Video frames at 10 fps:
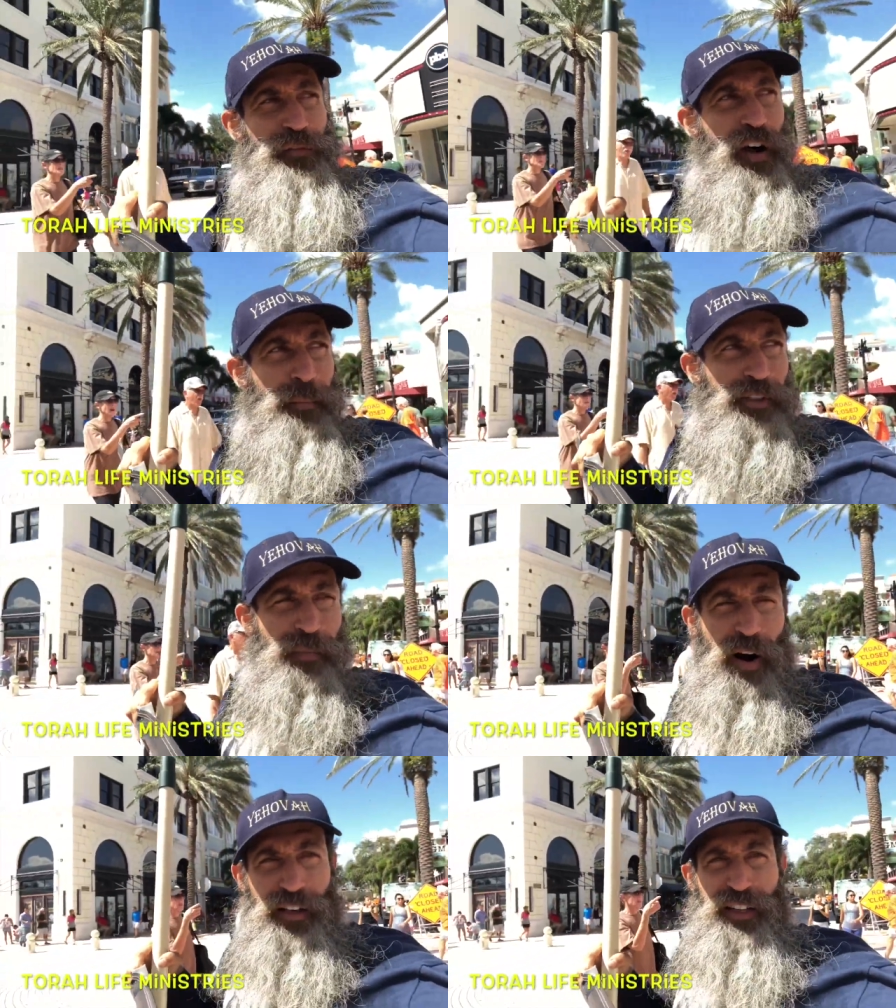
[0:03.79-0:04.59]
farmers
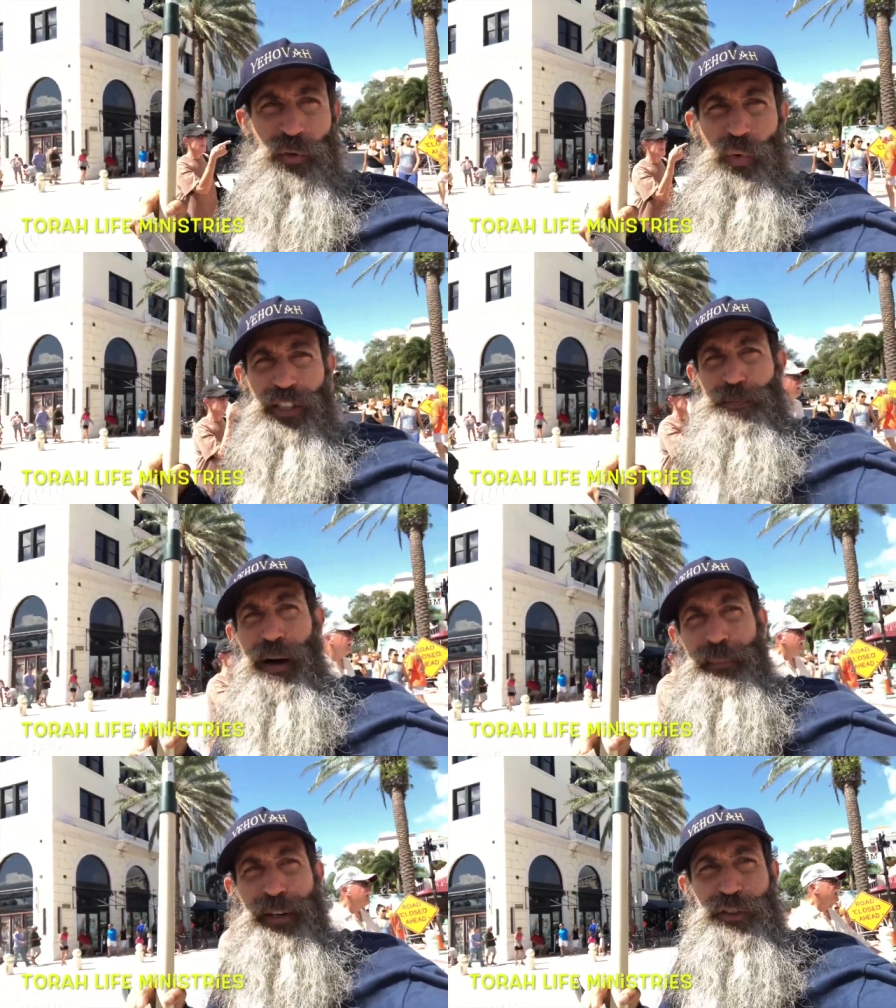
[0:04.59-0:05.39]
market in West
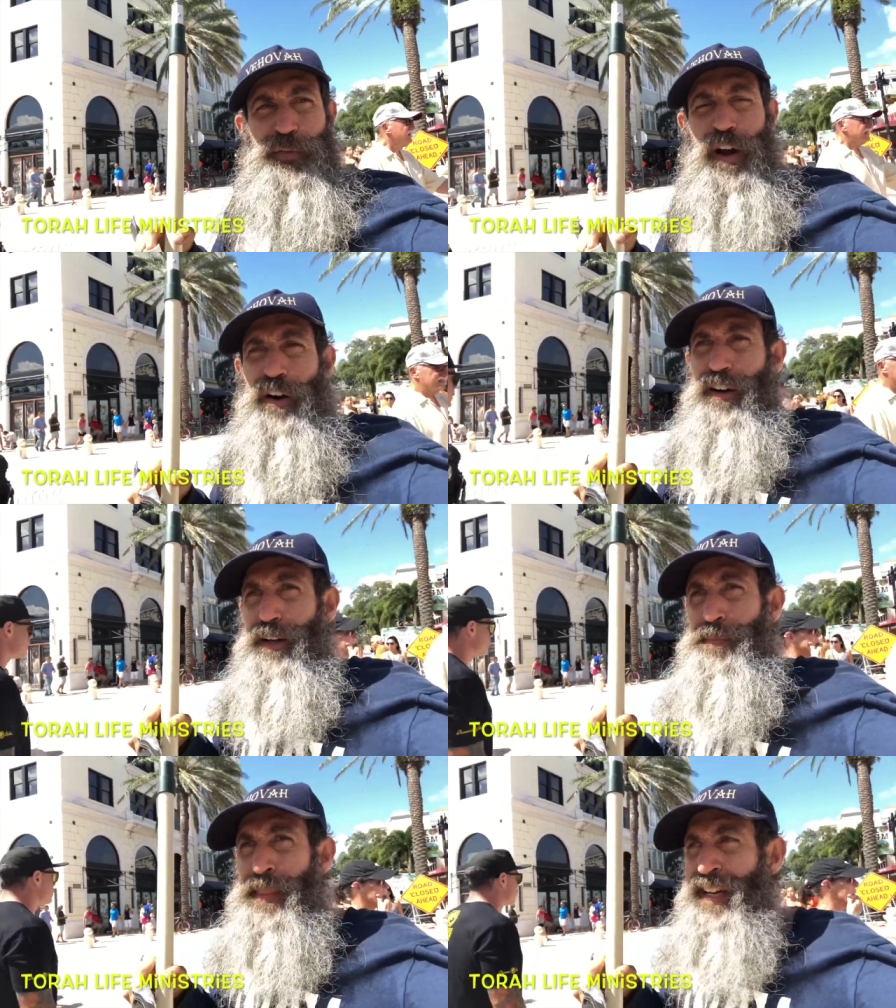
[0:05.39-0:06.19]
Palm Beach, Florida.